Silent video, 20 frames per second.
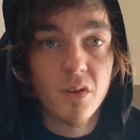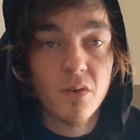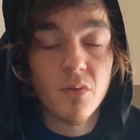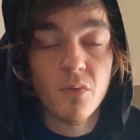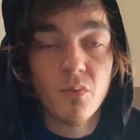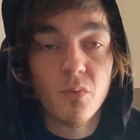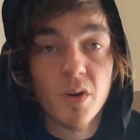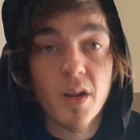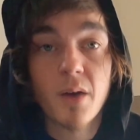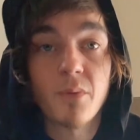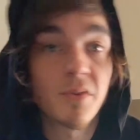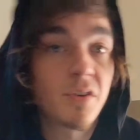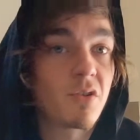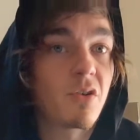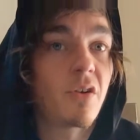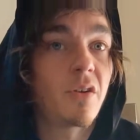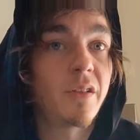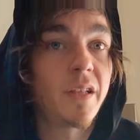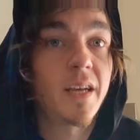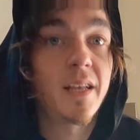what I would
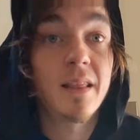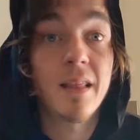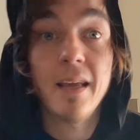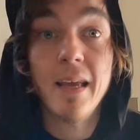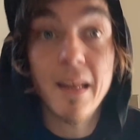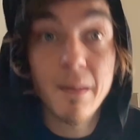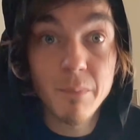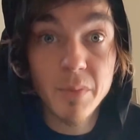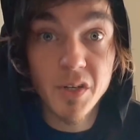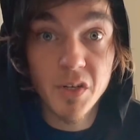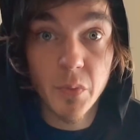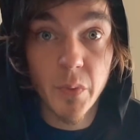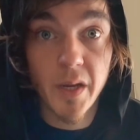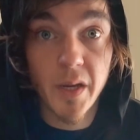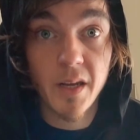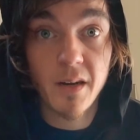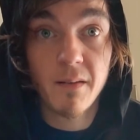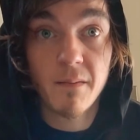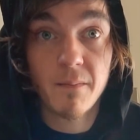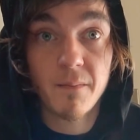call like the
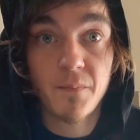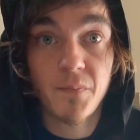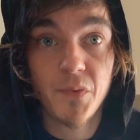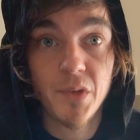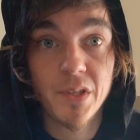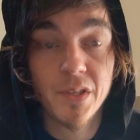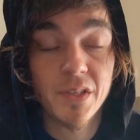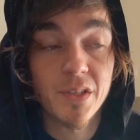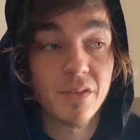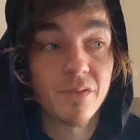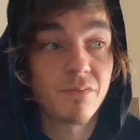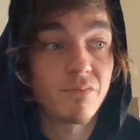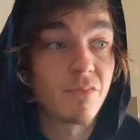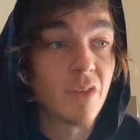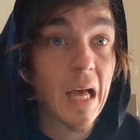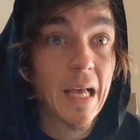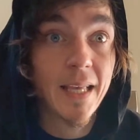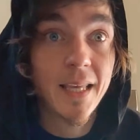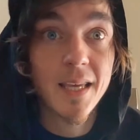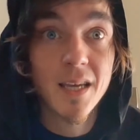in-between. It's
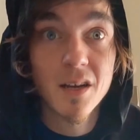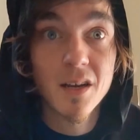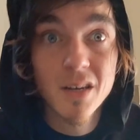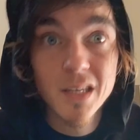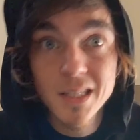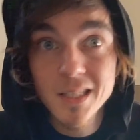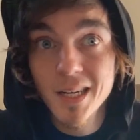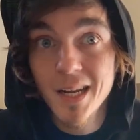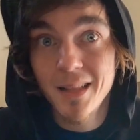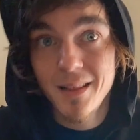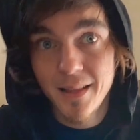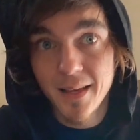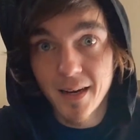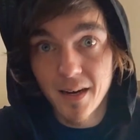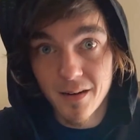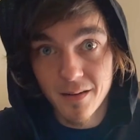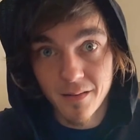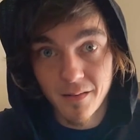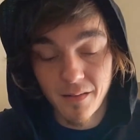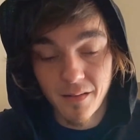not here, it's not
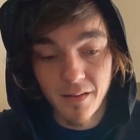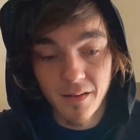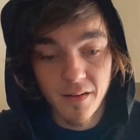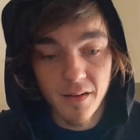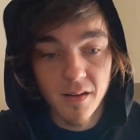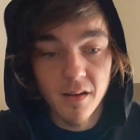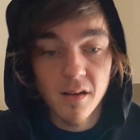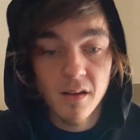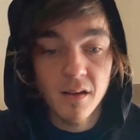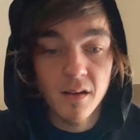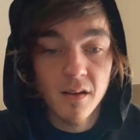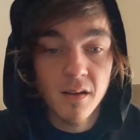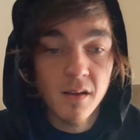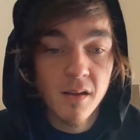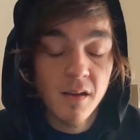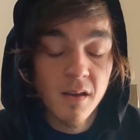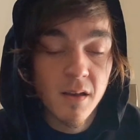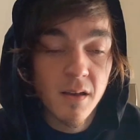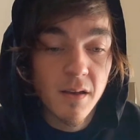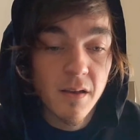there.
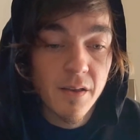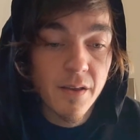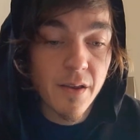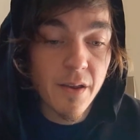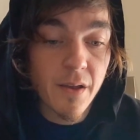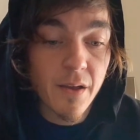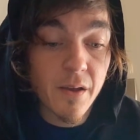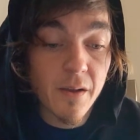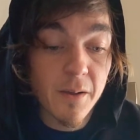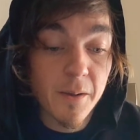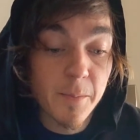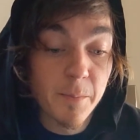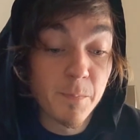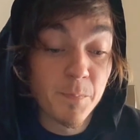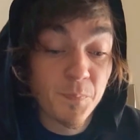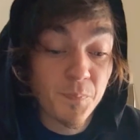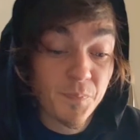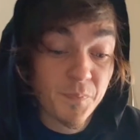And